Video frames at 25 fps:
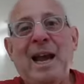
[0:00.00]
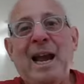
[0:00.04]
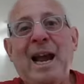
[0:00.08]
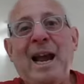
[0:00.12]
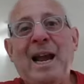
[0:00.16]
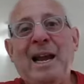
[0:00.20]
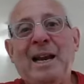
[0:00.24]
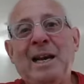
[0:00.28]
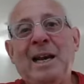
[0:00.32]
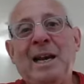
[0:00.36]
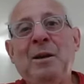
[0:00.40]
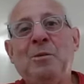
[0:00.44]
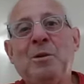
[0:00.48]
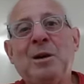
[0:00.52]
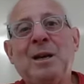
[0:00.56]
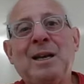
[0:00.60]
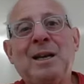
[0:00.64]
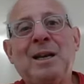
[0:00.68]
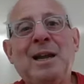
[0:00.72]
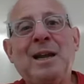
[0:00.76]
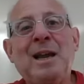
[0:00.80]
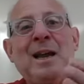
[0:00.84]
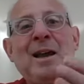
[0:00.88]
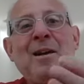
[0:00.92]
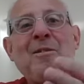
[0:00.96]
and he
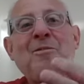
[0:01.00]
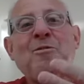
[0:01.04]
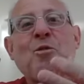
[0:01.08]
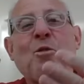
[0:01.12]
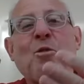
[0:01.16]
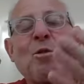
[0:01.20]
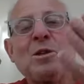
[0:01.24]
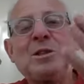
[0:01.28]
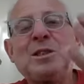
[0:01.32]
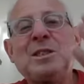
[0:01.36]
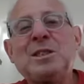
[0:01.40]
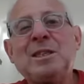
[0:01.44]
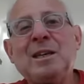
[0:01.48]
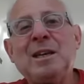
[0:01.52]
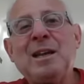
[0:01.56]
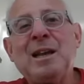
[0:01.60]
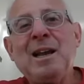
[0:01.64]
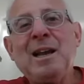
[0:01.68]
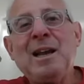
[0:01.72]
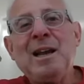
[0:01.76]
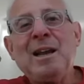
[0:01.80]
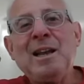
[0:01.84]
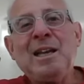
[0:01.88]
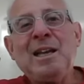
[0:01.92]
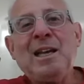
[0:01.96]
would force
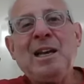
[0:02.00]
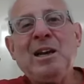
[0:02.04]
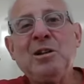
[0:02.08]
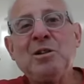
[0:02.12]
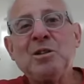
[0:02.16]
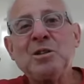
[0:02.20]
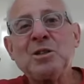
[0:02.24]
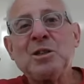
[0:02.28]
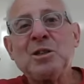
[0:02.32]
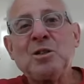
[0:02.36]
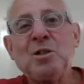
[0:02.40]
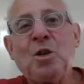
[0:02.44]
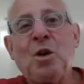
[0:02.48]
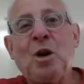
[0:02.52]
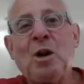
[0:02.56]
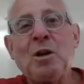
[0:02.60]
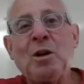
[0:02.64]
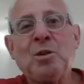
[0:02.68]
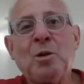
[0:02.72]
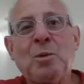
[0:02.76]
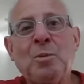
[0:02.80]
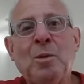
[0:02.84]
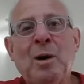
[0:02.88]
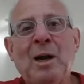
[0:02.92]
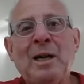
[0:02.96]
yield
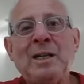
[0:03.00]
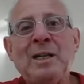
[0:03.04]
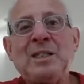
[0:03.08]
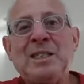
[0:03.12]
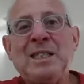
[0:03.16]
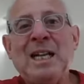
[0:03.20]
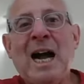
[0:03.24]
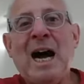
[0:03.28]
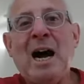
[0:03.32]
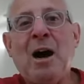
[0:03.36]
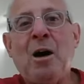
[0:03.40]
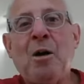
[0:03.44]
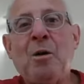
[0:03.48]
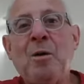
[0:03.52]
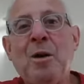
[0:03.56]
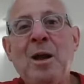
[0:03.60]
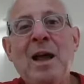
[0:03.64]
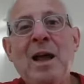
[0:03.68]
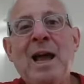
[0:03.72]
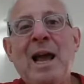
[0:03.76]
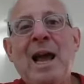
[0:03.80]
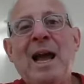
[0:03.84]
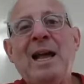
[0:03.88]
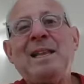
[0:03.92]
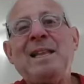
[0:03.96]
long-term rates down,
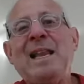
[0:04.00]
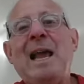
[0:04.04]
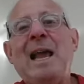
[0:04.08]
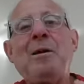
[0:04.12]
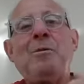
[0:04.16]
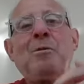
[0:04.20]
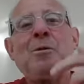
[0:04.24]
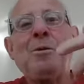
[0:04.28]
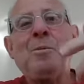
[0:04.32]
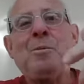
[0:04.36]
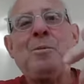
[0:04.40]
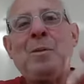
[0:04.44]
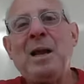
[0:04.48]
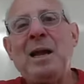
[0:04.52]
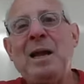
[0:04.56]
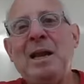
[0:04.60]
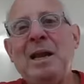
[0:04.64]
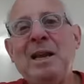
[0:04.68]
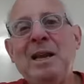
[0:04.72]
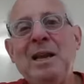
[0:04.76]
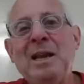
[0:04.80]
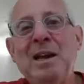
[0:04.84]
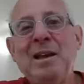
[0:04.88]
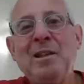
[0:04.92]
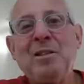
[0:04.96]
and they would
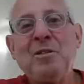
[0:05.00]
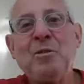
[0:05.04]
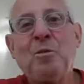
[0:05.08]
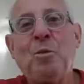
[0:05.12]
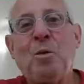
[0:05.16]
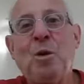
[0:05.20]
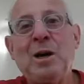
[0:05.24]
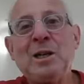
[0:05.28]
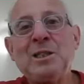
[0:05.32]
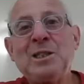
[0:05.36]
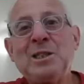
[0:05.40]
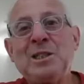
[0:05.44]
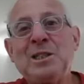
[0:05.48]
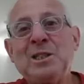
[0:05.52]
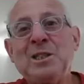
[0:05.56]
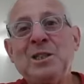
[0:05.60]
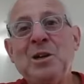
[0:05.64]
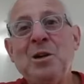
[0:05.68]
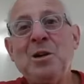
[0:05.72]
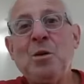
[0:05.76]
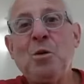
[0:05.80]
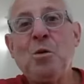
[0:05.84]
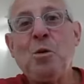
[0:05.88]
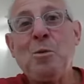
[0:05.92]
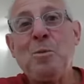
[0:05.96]
be the ones
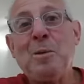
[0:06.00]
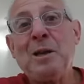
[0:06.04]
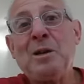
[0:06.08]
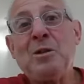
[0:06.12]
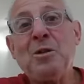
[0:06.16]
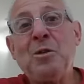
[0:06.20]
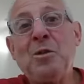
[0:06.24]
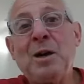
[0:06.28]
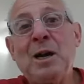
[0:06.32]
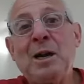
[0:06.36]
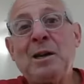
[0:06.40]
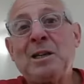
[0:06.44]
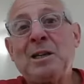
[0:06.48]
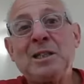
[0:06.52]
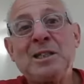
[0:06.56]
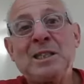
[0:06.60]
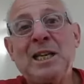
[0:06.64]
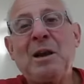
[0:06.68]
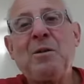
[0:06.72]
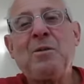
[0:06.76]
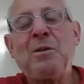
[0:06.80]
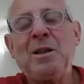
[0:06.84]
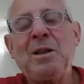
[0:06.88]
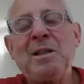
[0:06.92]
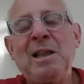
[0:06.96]
who would be doing it, because
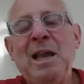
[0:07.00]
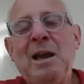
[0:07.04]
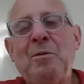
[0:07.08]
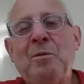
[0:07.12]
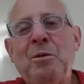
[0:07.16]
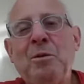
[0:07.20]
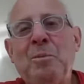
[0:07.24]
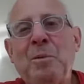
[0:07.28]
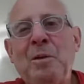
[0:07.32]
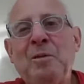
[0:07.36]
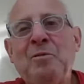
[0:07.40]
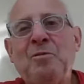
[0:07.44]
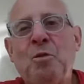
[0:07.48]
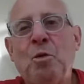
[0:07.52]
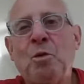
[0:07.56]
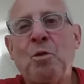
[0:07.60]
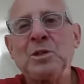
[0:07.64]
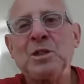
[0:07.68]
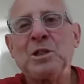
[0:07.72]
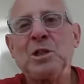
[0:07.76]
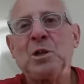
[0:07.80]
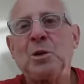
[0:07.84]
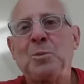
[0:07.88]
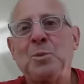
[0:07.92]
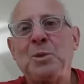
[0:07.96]
they would be
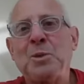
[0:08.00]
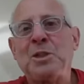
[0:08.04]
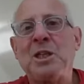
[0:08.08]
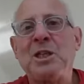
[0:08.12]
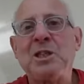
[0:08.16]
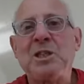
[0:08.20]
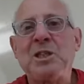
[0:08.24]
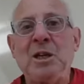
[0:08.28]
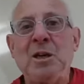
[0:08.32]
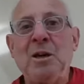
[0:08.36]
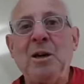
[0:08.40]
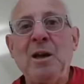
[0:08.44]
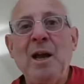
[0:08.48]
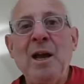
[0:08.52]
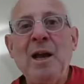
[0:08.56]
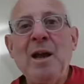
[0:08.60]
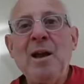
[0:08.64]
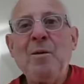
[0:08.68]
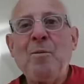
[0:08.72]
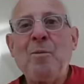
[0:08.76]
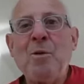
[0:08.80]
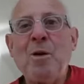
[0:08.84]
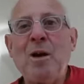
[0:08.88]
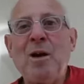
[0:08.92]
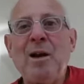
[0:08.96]
forced in a position
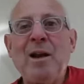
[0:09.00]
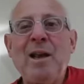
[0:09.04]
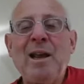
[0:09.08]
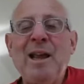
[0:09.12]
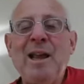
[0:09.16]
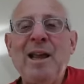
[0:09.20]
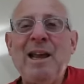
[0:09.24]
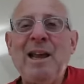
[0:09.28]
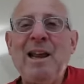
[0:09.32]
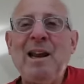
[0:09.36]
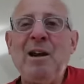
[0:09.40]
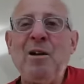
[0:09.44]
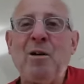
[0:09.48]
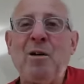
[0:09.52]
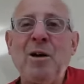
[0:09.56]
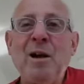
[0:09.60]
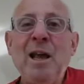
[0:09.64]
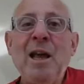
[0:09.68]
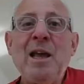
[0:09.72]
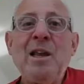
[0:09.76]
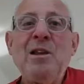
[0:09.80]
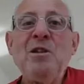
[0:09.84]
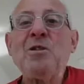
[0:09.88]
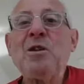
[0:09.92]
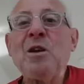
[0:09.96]
where
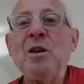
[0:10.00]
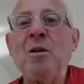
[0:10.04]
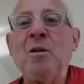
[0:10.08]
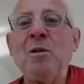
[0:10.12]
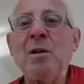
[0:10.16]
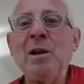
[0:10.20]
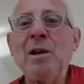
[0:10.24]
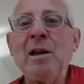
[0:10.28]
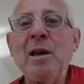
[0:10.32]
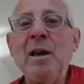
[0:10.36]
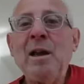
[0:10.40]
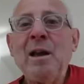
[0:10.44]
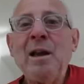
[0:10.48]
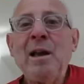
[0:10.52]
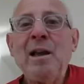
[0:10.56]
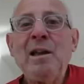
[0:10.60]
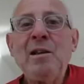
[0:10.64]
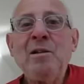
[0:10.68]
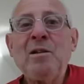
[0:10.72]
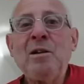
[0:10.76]
you can only